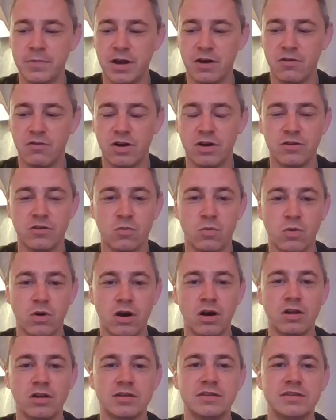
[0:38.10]
around the
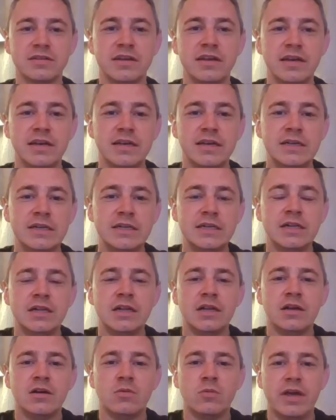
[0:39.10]
world,
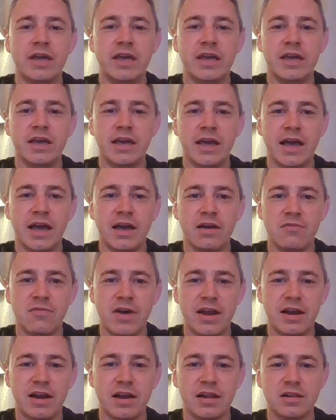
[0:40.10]
we have
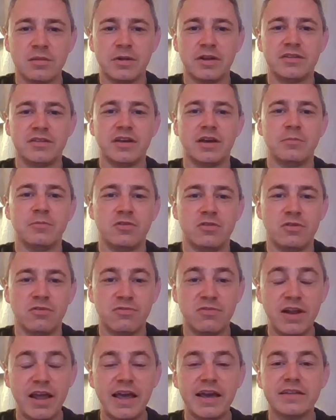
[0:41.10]
had a little bit of time to
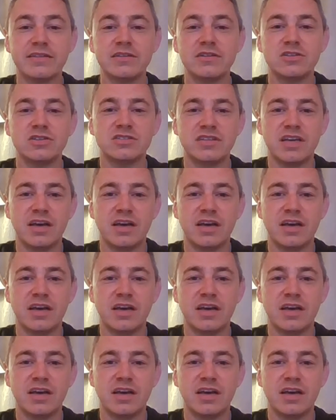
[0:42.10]
reflect and just